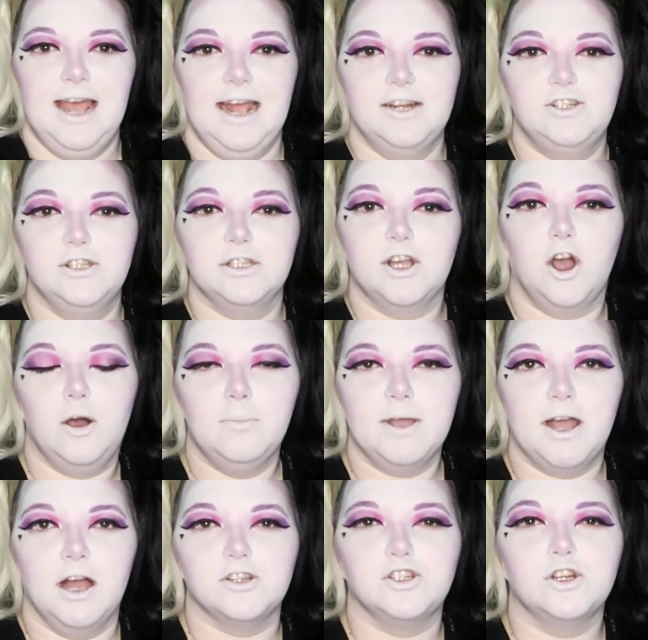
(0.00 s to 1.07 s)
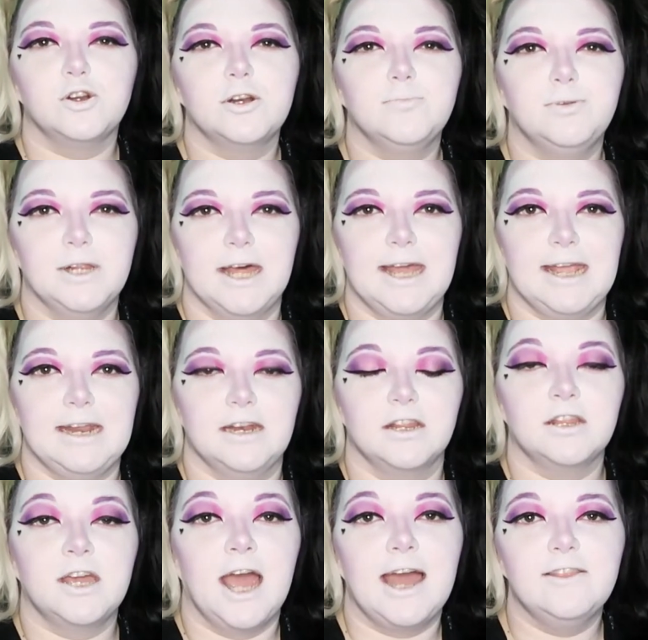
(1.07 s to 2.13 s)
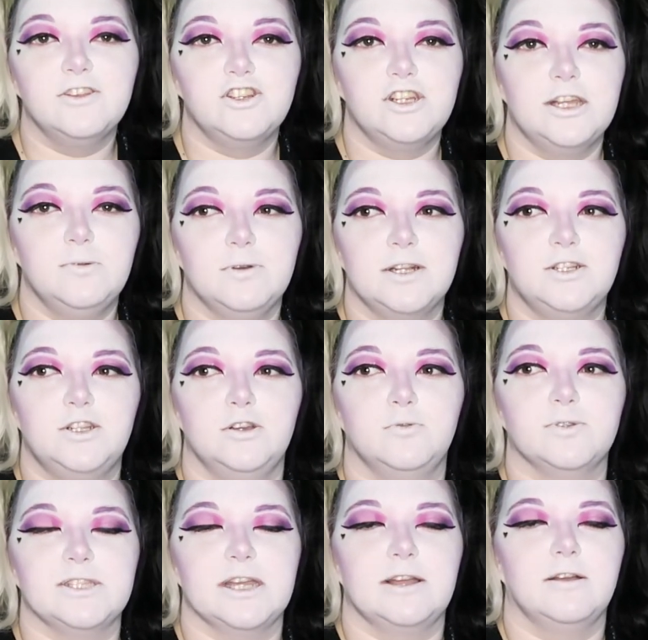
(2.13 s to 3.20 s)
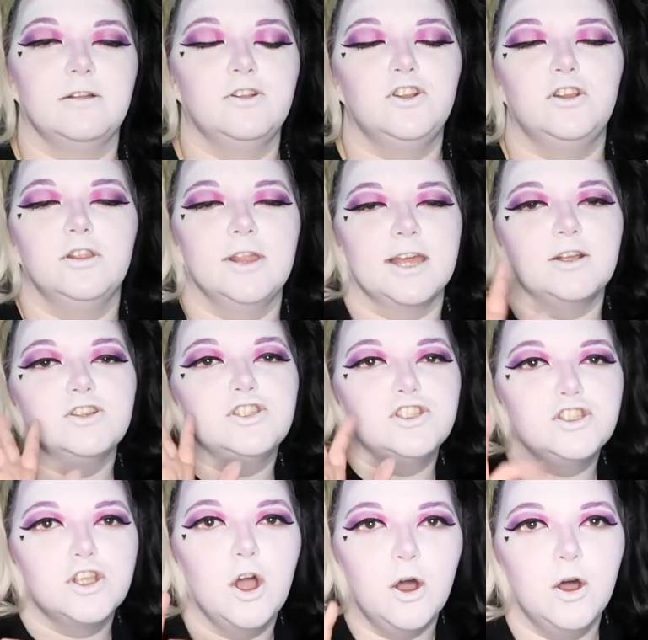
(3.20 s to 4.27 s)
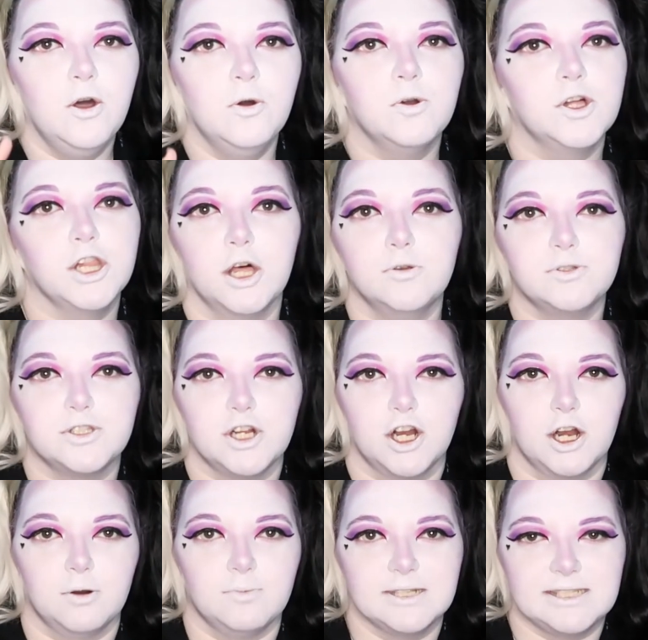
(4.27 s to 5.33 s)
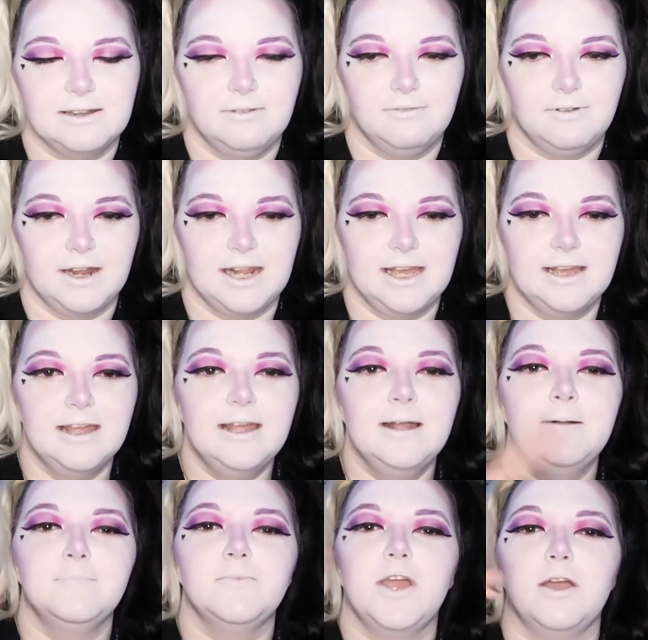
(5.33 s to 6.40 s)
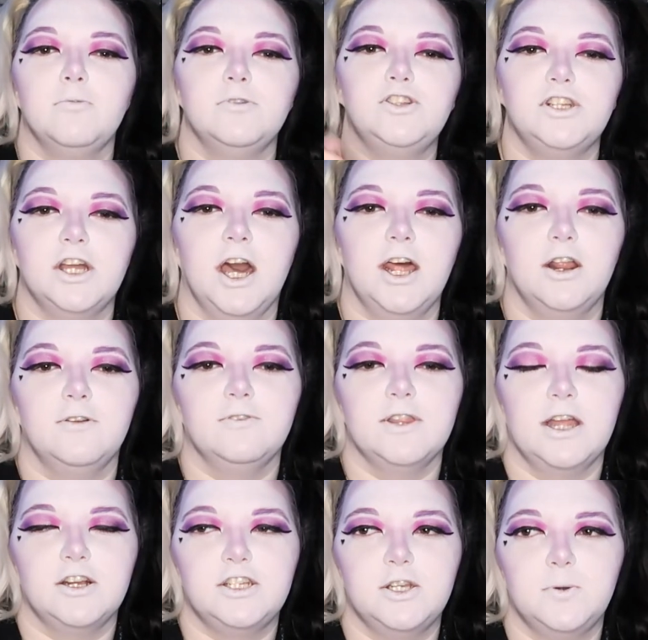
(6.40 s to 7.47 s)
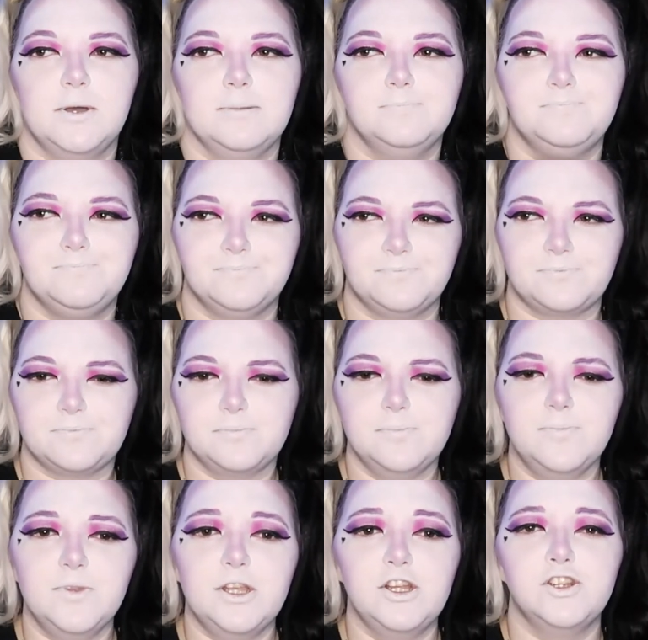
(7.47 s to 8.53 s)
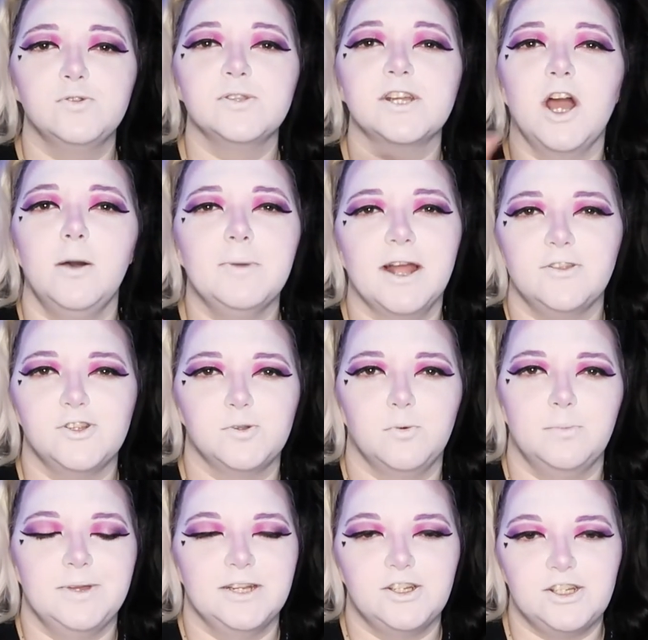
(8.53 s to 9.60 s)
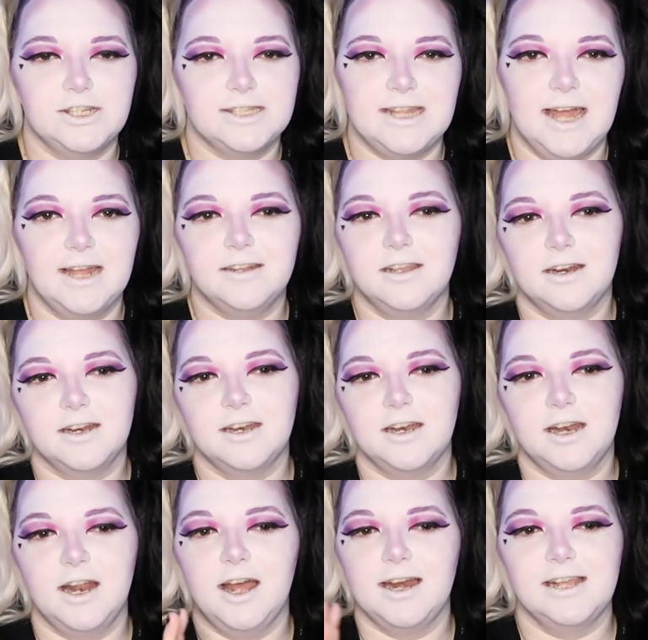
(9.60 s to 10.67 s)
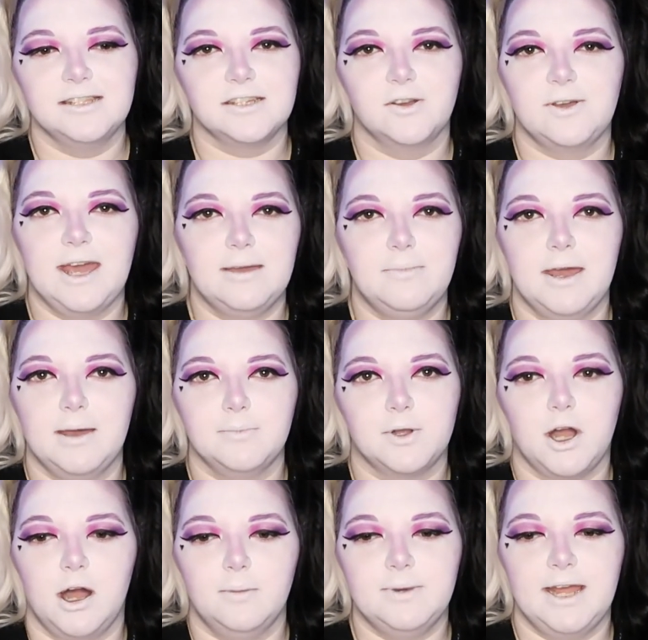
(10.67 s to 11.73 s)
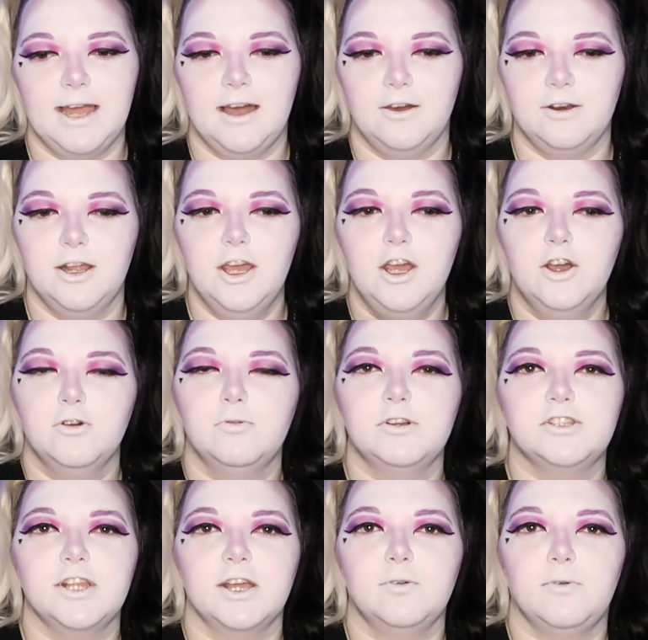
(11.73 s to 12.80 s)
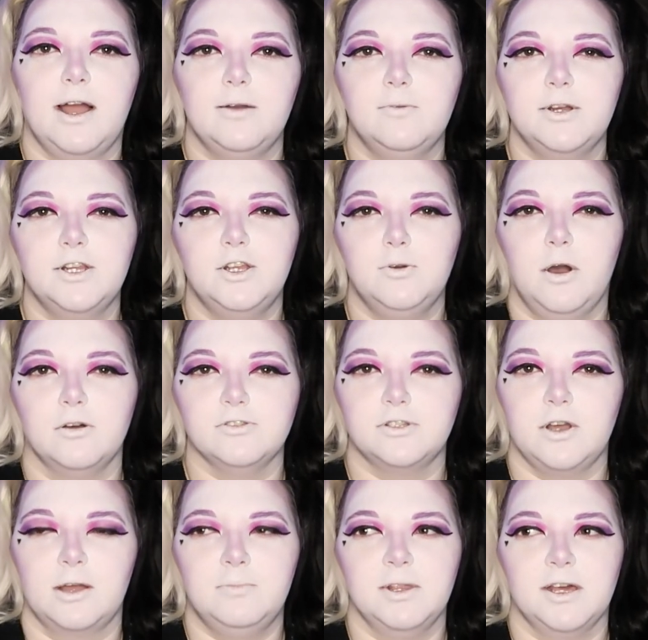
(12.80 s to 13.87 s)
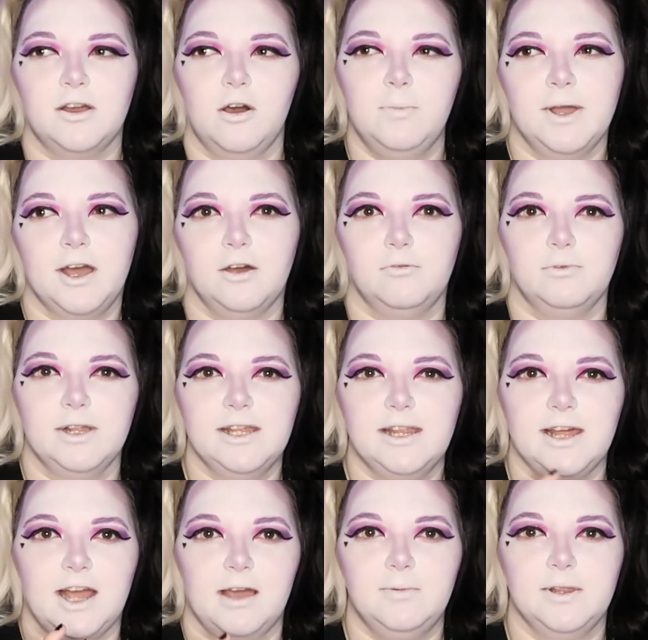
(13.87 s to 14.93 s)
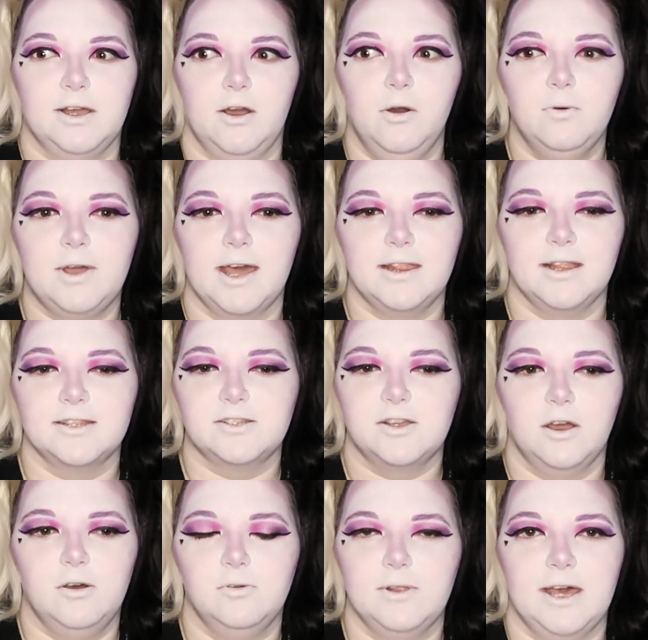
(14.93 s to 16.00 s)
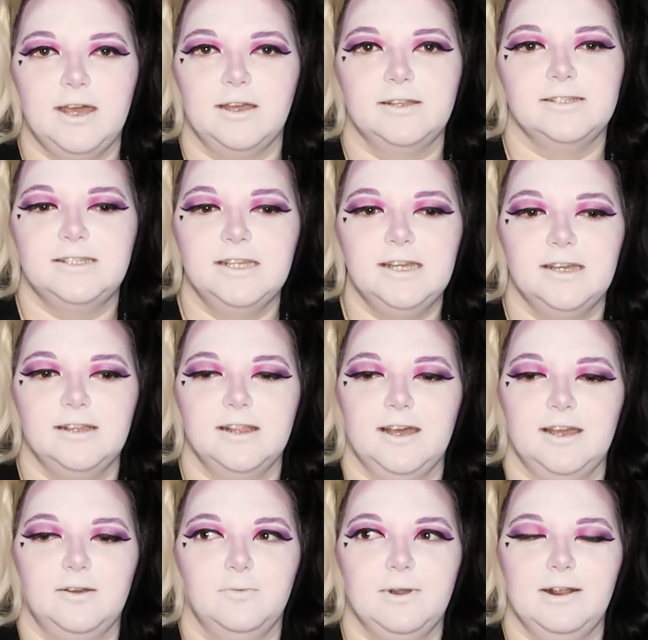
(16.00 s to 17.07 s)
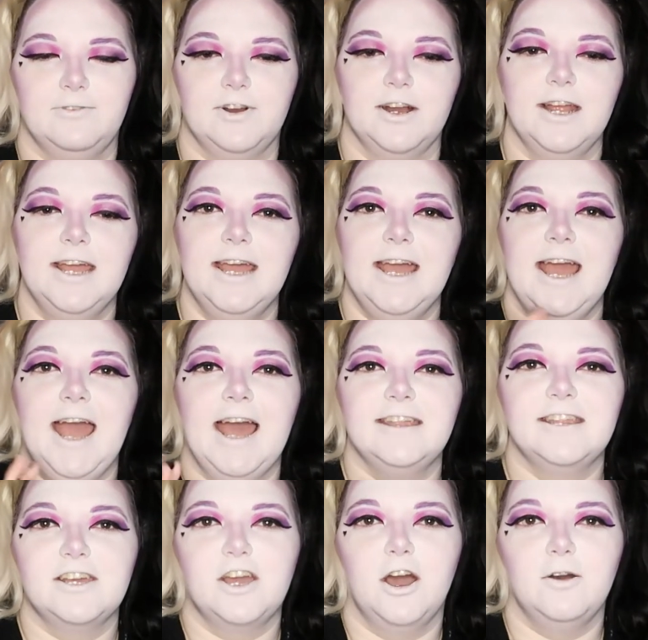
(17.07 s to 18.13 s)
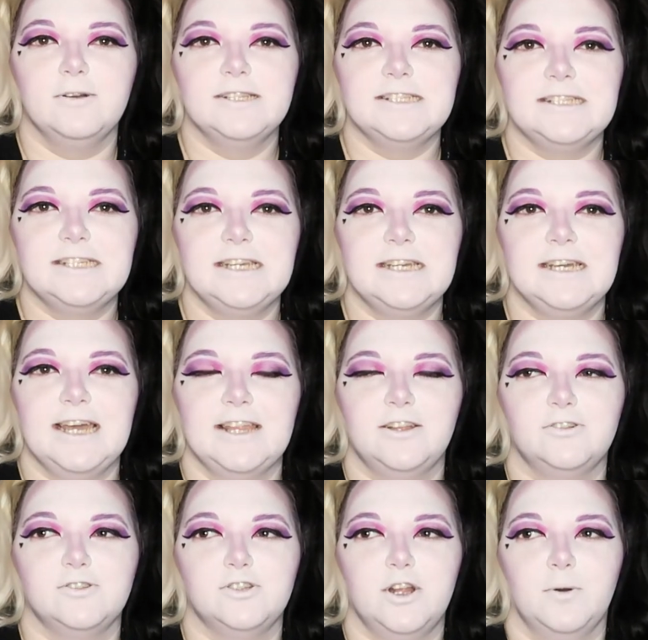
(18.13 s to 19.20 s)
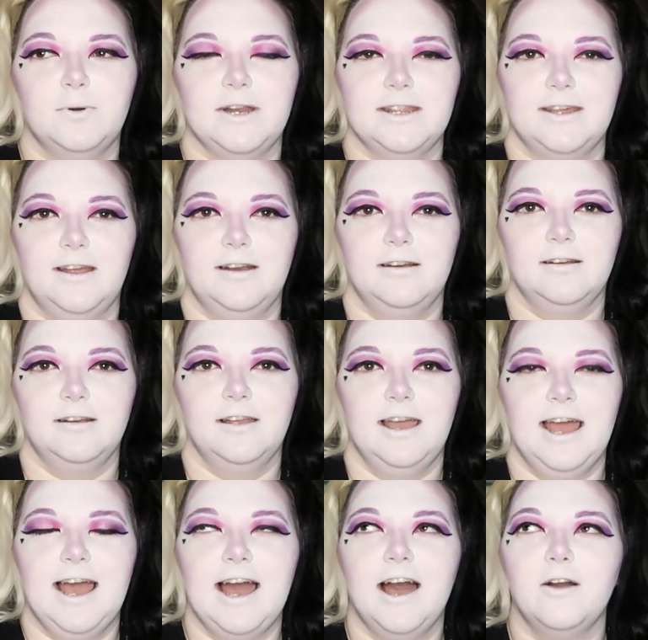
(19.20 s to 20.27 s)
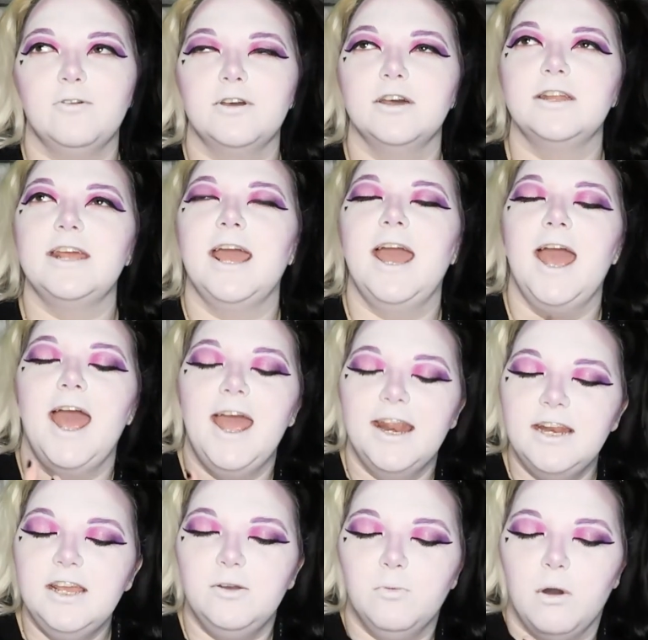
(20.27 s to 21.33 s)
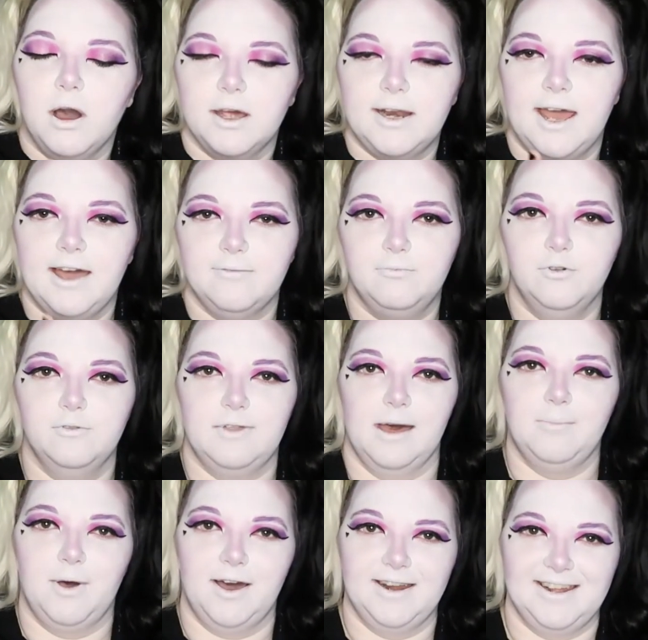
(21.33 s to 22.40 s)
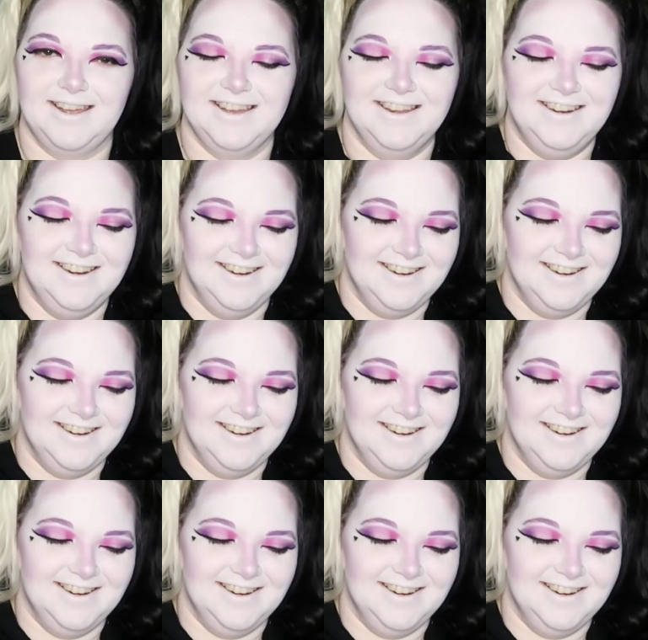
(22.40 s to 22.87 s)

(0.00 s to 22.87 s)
And she's like, oh my gosh, you're on a plane. The guy that she went to was like so close to her, it wasn't even funny. And when she got over there to him, she was like, oh my god, there's a woman, she's dead, da da da da. And he's like, okay ma'am, calm down. Which, like, why wouldn't you also? I'd be like, oh my god, really? Like, I'd be like, okay, let's go, like, see, like, whatever. And they go and see, and there's no one in there. How could anyone have moved that body?